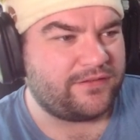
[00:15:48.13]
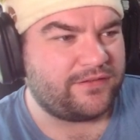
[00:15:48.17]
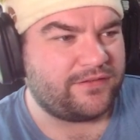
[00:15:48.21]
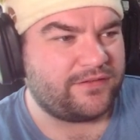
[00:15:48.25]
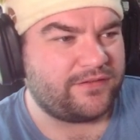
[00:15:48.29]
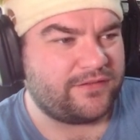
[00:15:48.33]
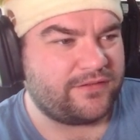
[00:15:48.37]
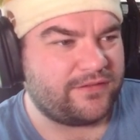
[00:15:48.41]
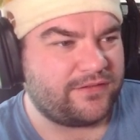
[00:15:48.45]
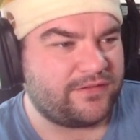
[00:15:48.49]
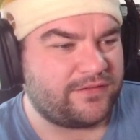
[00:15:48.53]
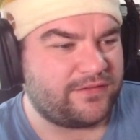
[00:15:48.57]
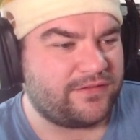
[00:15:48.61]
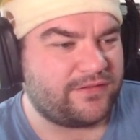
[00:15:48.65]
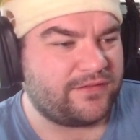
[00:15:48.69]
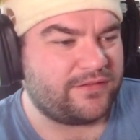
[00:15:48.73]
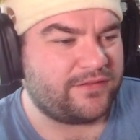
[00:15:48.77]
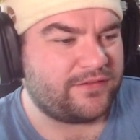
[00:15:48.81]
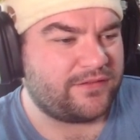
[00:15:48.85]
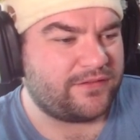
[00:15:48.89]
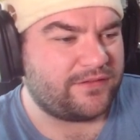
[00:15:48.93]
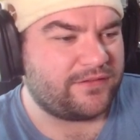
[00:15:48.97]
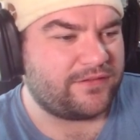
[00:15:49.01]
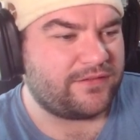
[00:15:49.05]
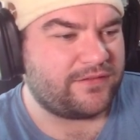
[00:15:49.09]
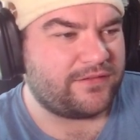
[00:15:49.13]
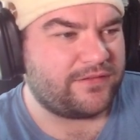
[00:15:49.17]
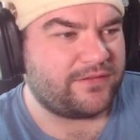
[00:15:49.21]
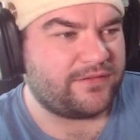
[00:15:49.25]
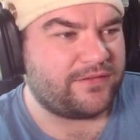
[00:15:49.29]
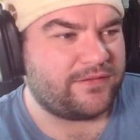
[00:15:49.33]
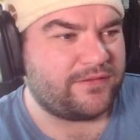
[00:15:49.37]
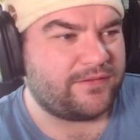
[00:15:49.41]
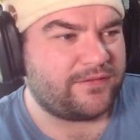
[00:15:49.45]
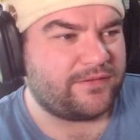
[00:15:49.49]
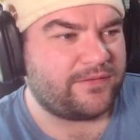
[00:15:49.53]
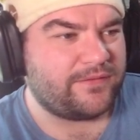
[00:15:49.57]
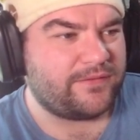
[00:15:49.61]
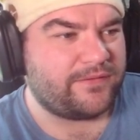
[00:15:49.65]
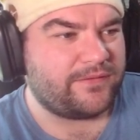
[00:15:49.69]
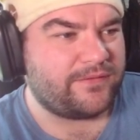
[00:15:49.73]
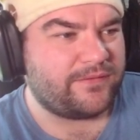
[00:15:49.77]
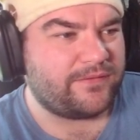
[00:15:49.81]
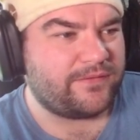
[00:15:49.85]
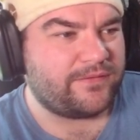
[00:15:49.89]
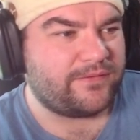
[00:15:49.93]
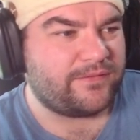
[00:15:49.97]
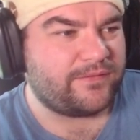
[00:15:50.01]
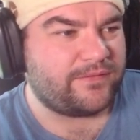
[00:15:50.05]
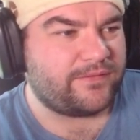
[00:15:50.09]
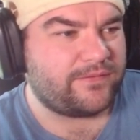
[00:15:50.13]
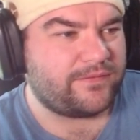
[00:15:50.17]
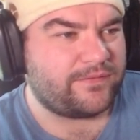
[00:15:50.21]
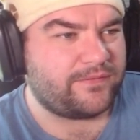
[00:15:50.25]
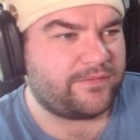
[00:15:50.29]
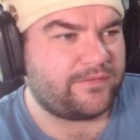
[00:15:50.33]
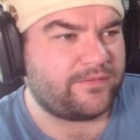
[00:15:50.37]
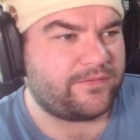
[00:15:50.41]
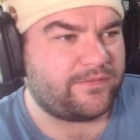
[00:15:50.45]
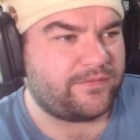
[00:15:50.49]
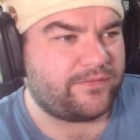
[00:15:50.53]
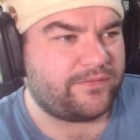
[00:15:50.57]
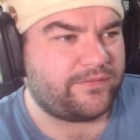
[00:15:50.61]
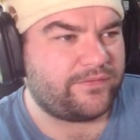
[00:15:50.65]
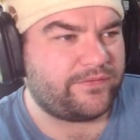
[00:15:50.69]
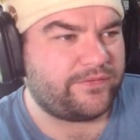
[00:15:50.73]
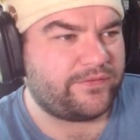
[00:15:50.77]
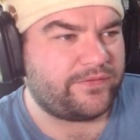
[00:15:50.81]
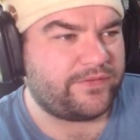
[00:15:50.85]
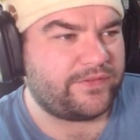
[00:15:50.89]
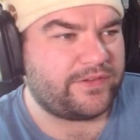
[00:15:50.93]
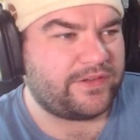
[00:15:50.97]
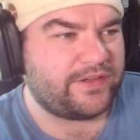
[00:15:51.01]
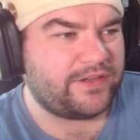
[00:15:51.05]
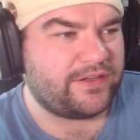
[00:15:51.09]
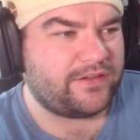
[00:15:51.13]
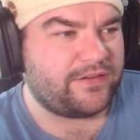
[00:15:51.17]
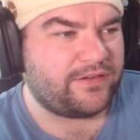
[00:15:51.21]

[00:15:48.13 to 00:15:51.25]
No one is speaking in this clip.